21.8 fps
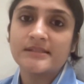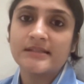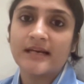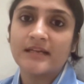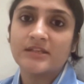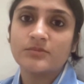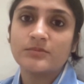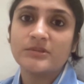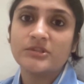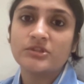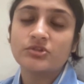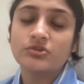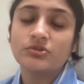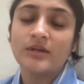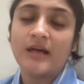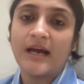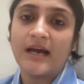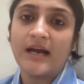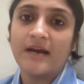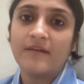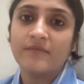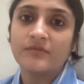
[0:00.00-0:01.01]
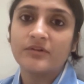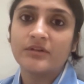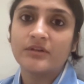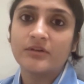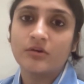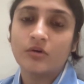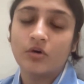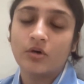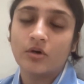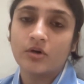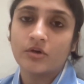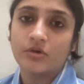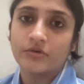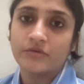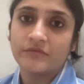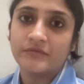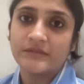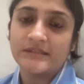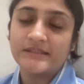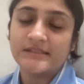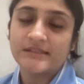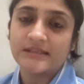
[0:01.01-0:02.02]
that we should have the record
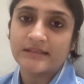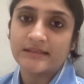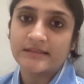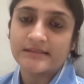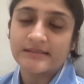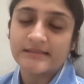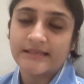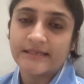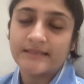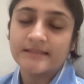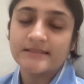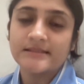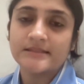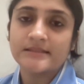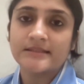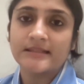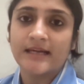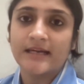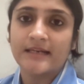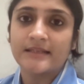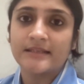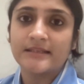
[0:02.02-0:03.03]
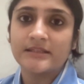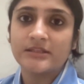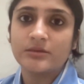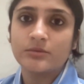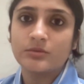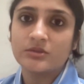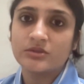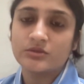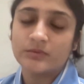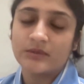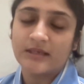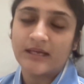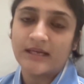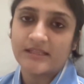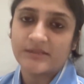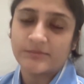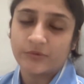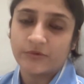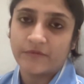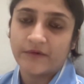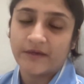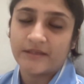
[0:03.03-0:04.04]
of these consent that the individual
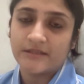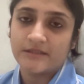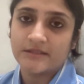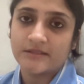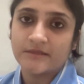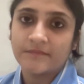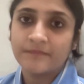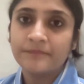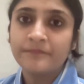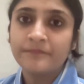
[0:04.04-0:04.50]
has provided.